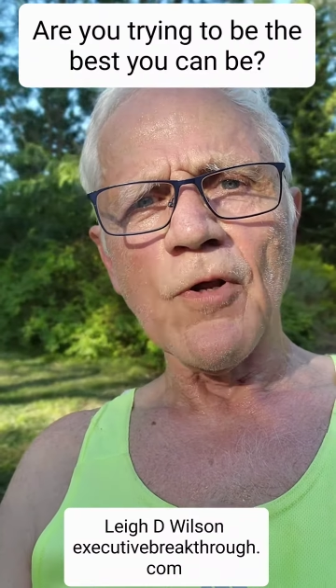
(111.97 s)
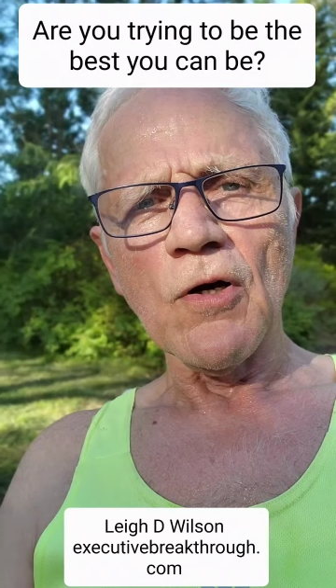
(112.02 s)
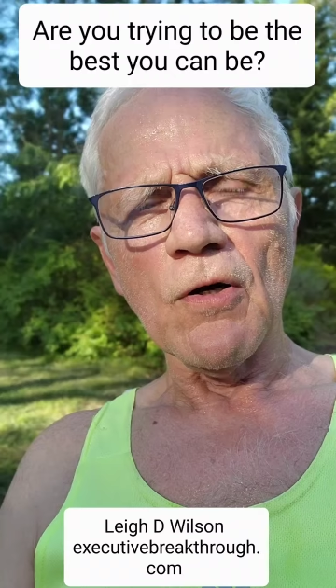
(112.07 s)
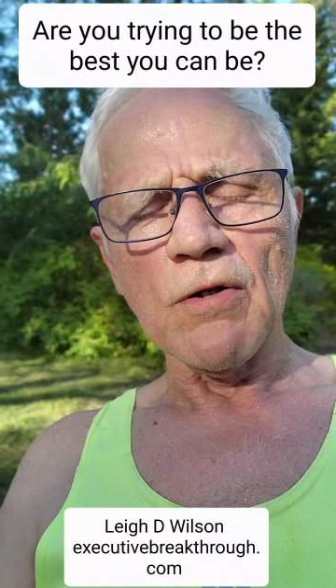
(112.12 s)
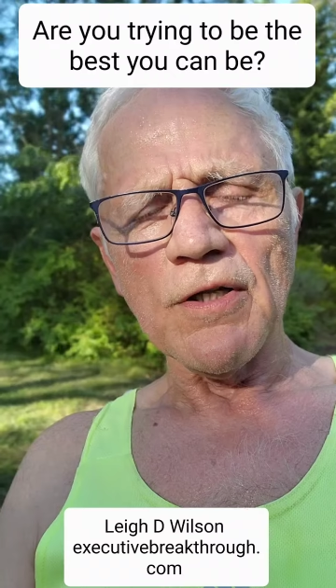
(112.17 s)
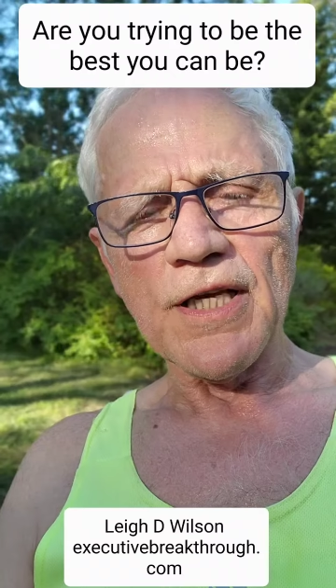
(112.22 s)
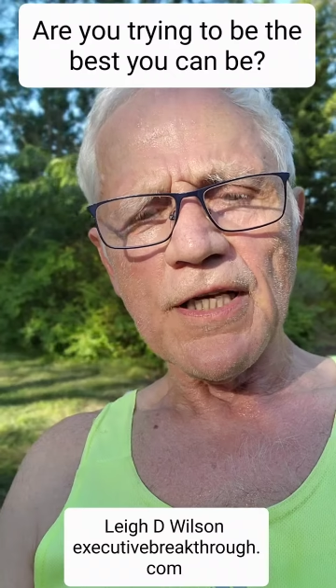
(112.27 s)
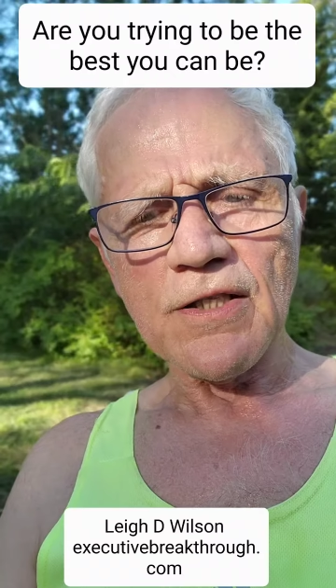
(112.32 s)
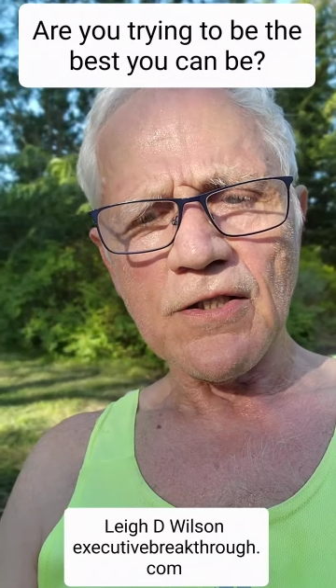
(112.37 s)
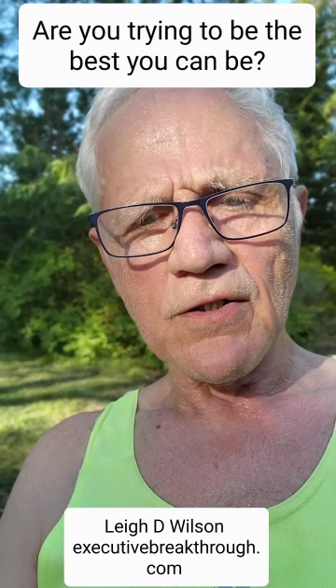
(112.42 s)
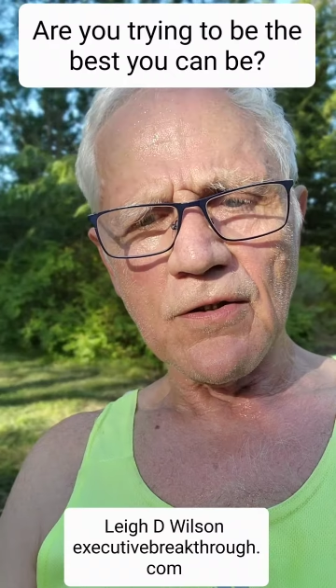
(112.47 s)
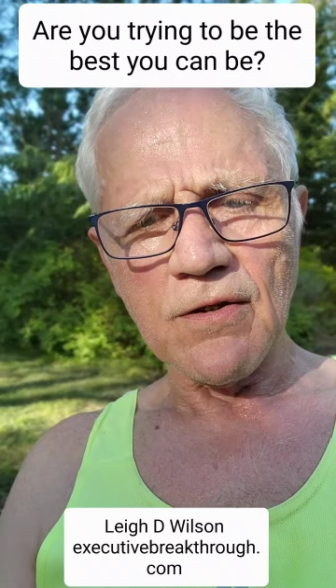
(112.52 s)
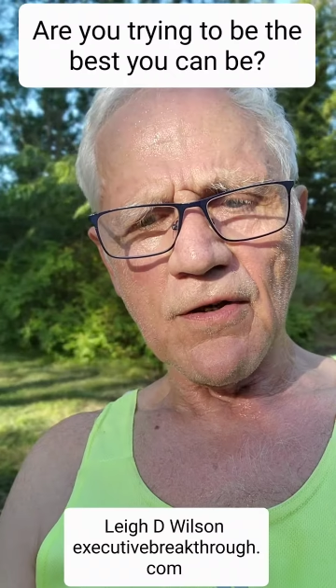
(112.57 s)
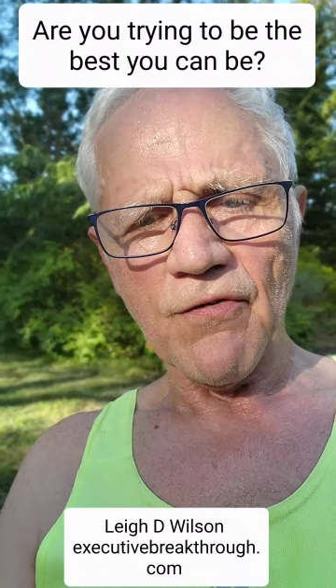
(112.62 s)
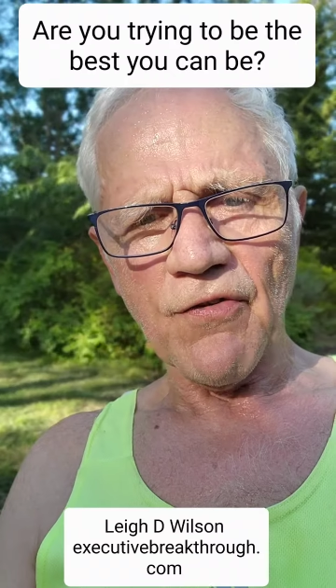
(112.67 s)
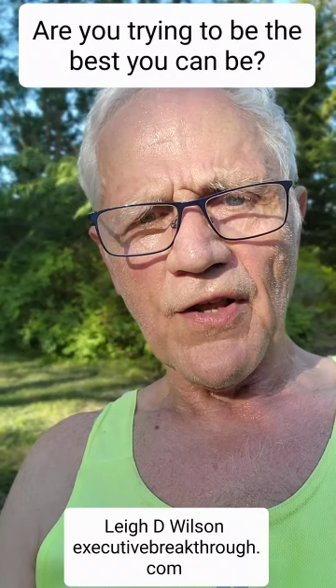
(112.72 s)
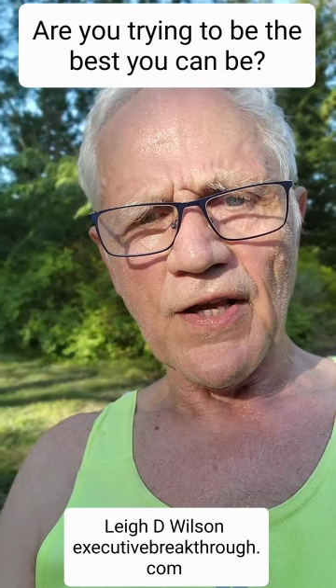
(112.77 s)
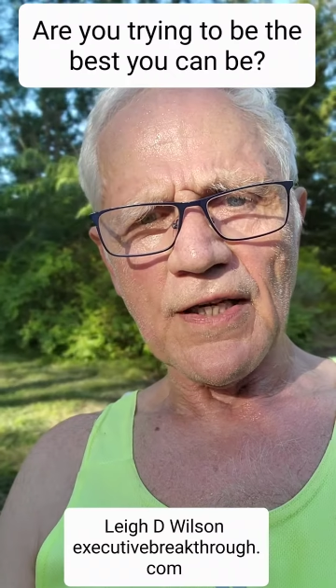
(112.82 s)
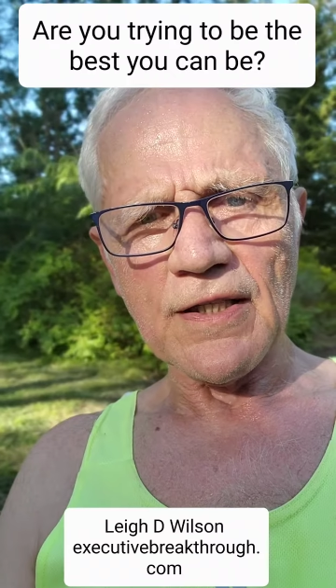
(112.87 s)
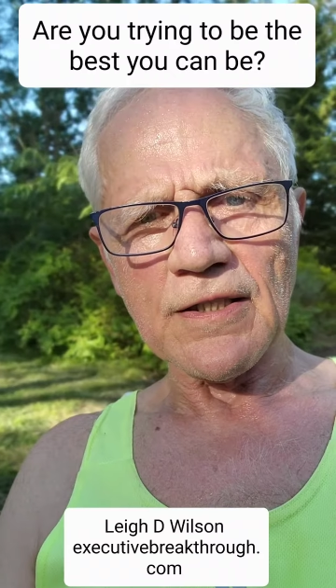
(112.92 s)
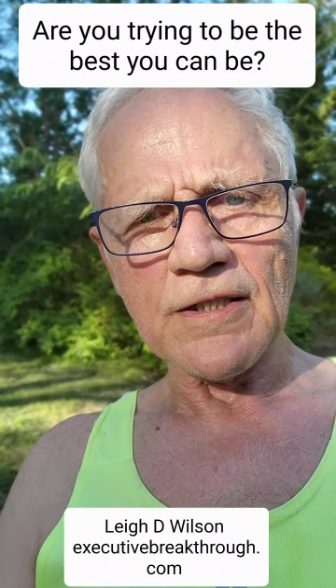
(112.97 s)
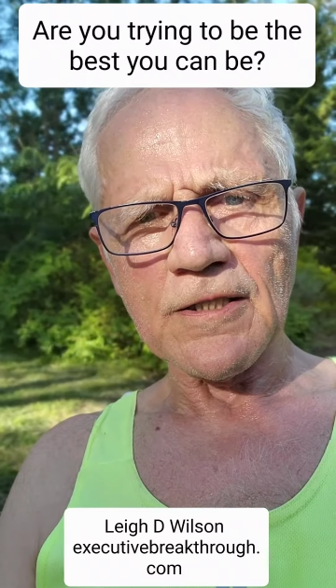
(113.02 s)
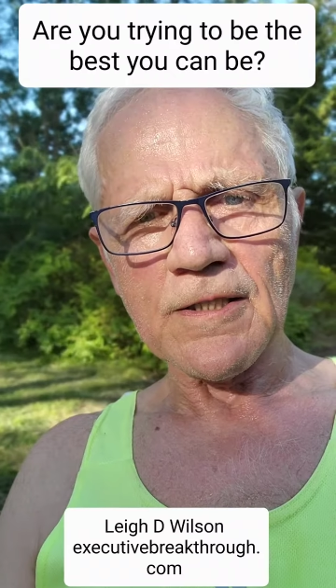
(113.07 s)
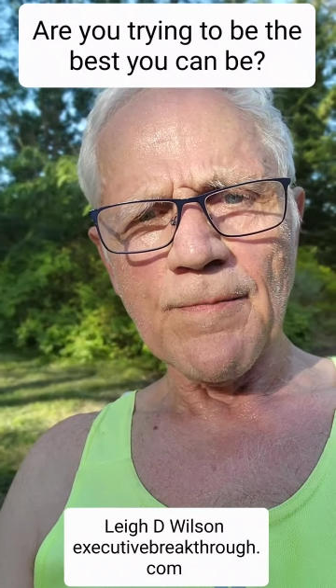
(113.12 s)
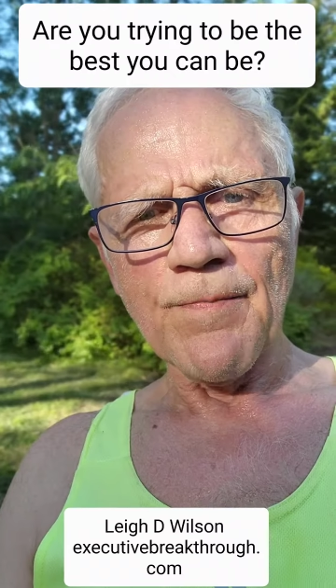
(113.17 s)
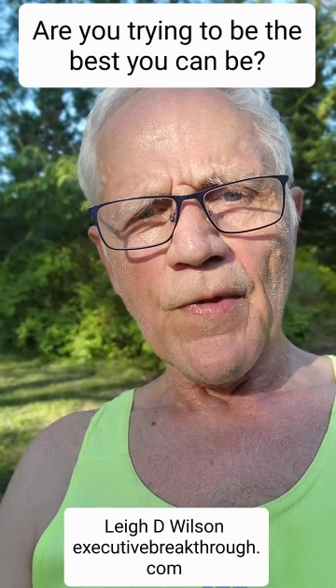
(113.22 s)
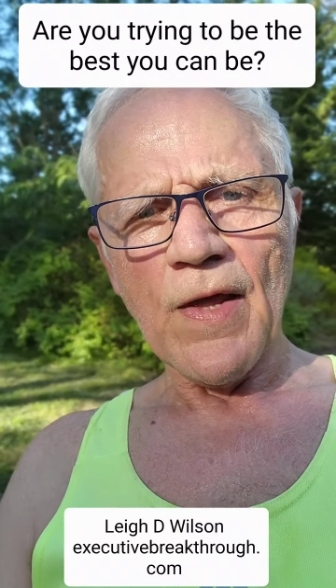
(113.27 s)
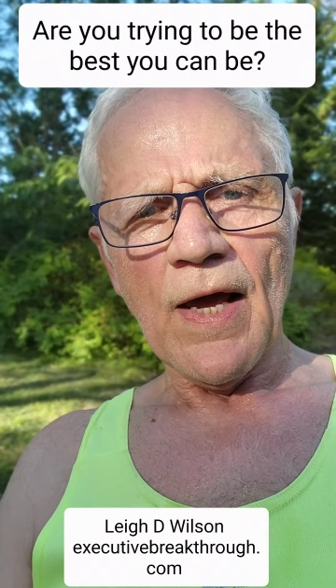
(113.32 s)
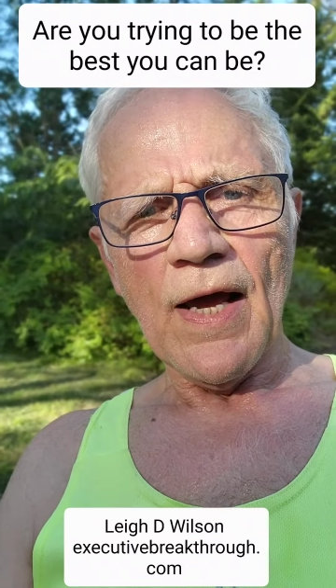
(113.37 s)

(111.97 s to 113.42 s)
all these sort of things.